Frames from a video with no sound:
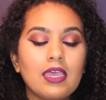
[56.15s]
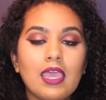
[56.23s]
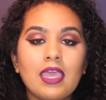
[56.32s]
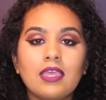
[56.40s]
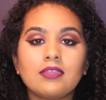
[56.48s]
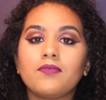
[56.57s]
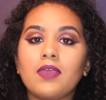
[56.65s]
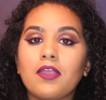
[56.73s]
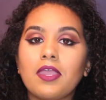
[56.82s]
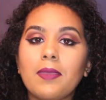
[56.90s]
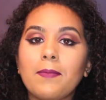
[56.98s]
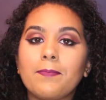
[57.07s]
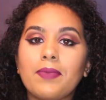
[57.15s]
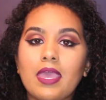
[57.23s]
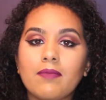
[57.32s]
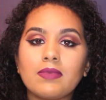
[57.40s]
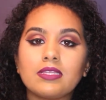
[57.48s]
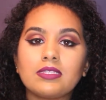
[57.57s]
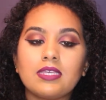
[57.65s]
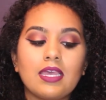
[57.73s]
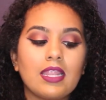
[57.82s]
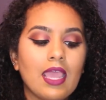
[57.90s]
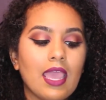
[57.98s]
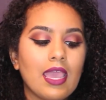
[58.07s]
it is very
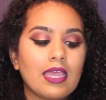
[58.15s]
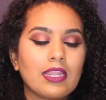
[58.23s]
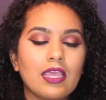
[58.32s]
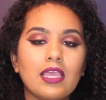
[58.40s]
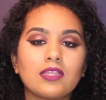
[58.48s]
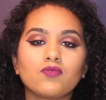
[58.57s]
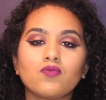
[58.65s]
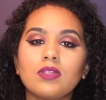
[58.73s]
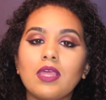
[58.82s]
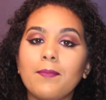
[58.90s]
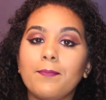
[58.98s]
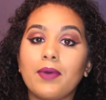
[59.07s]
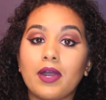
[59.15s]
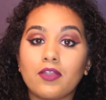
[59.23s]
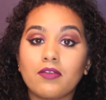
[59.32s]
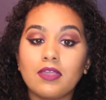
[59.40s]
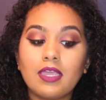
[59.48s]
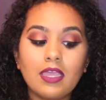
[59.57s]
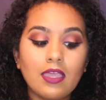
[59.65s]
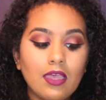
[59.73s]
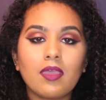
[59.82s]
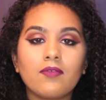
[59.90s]
pigmented and it's really buttery.